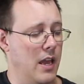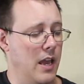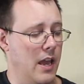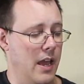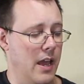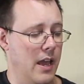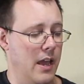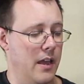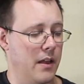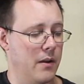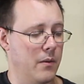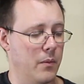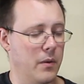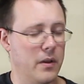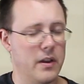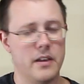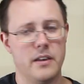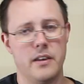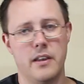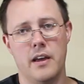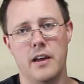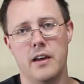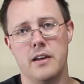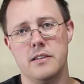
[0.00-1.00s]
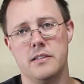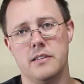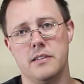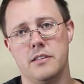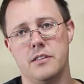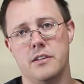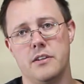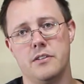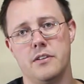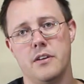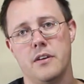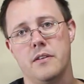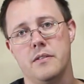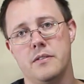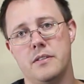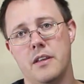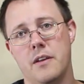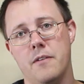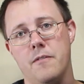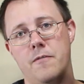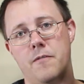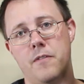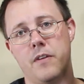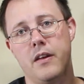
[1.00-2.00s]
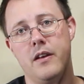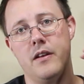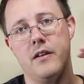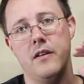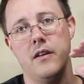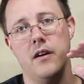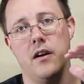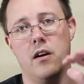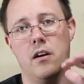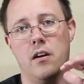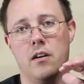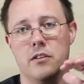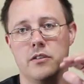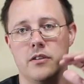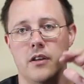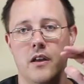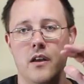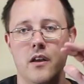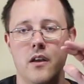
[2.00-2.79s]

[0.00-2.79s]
and what it does is there's a set of feed dogs